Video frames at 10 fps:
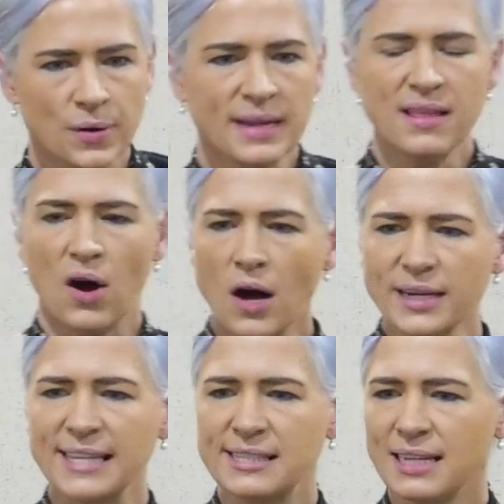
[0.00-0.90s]
joined the
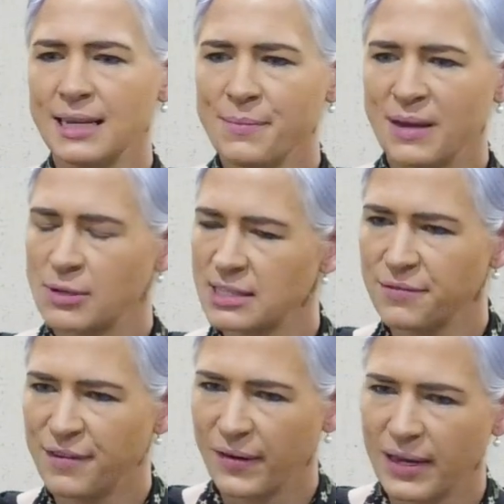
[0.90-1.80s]
hockey team. He
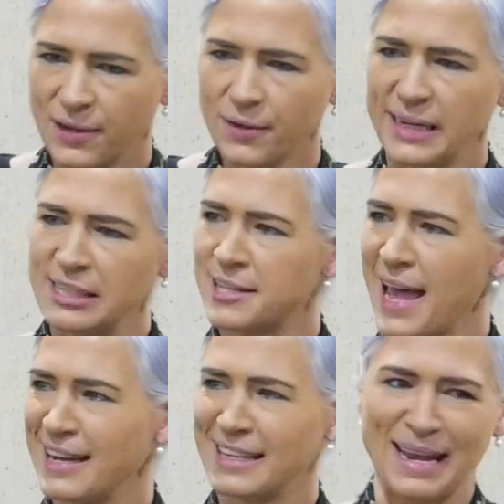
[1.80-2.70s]
wasn't very good. He's
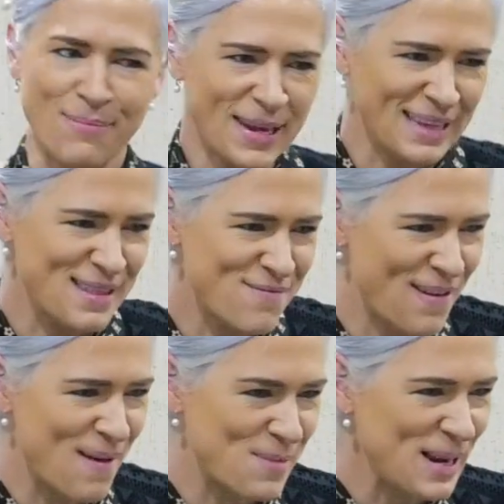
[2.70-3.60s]
the academic in the
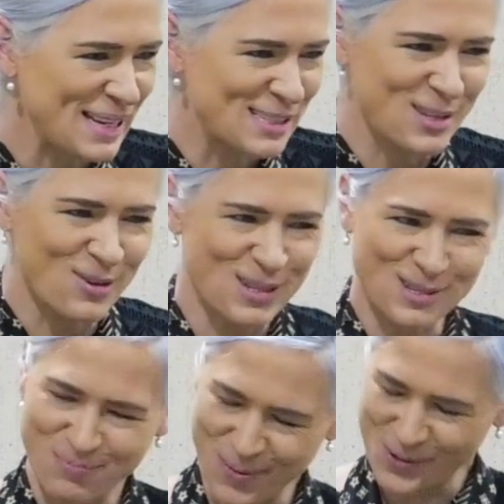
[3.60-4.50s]
family. He's not
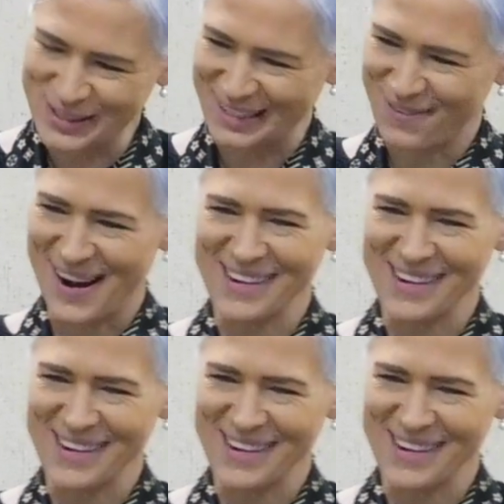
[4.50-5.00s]
the sporty